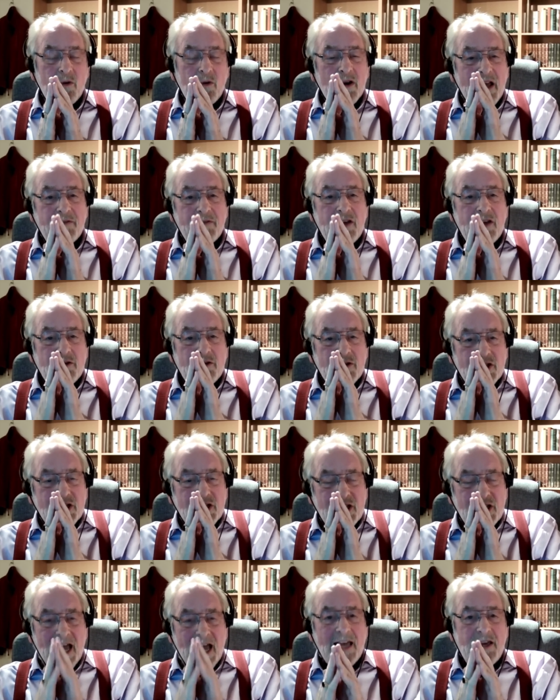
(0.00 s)
Whatever you
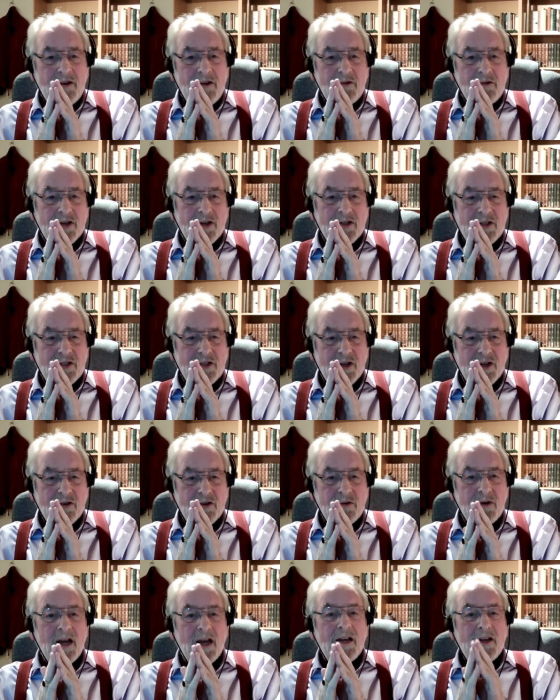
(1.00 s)
say you can
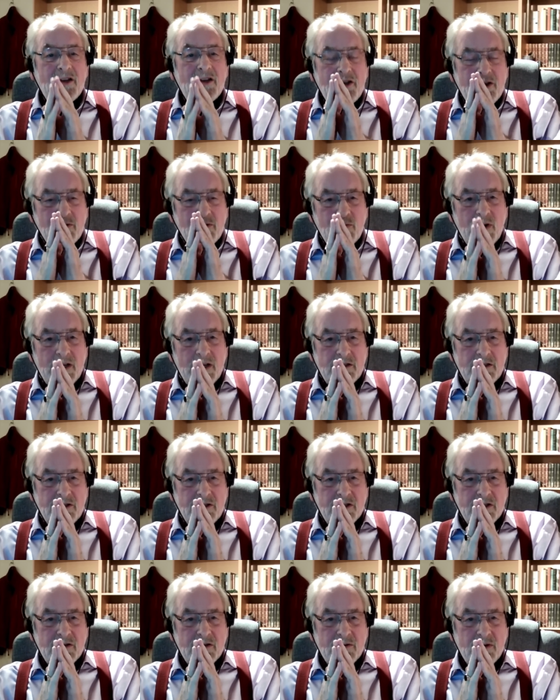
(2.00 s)
do, you will
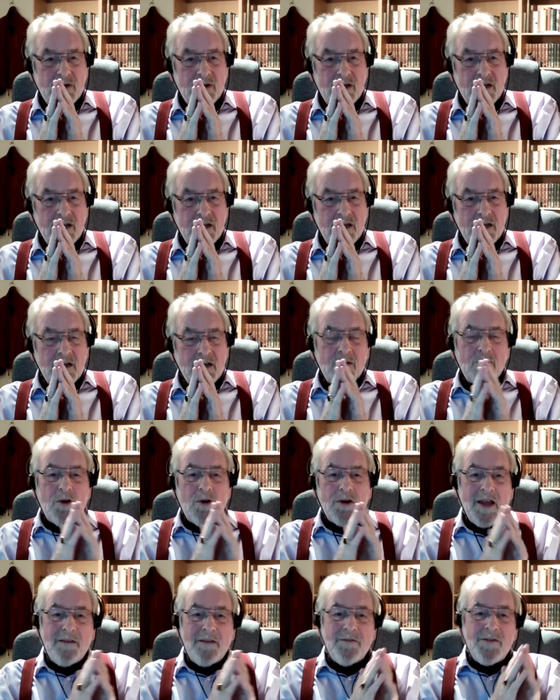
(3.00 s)
do.
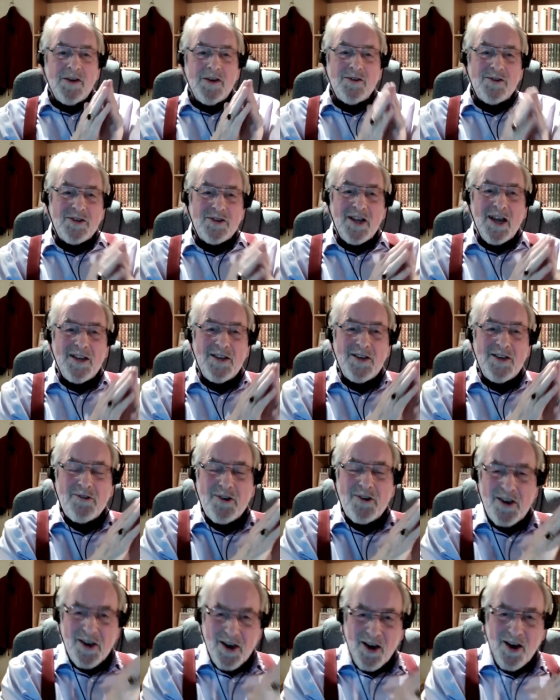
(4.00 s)
Whatever you say you
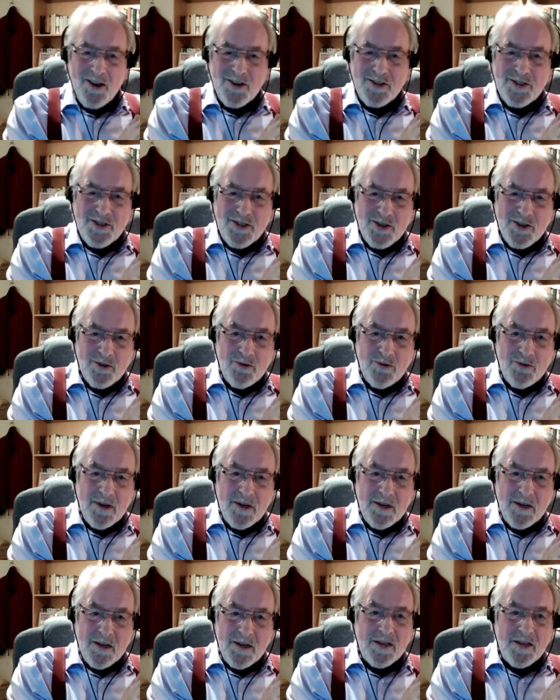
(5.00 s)
can't do,
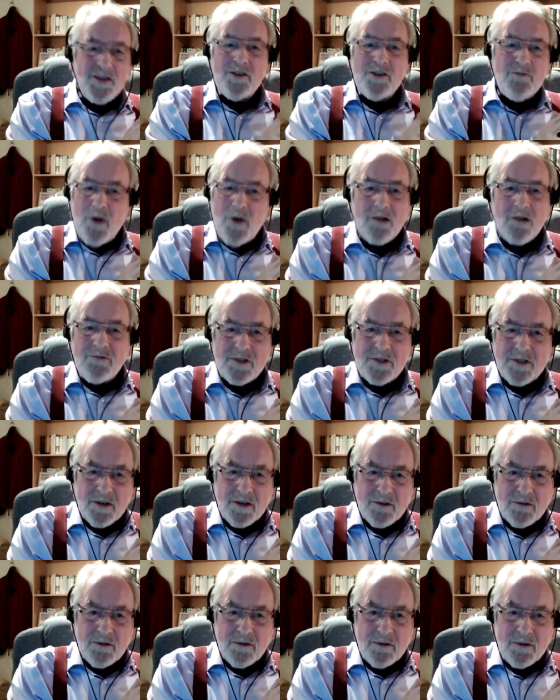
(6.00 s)
you won't
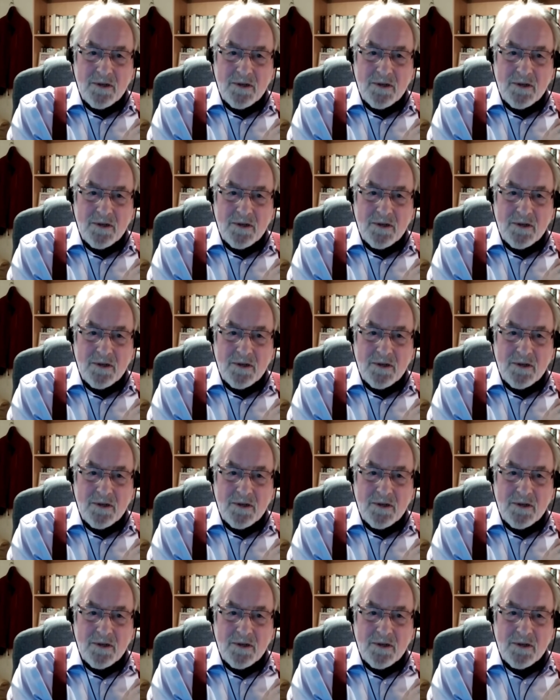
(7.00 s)
do.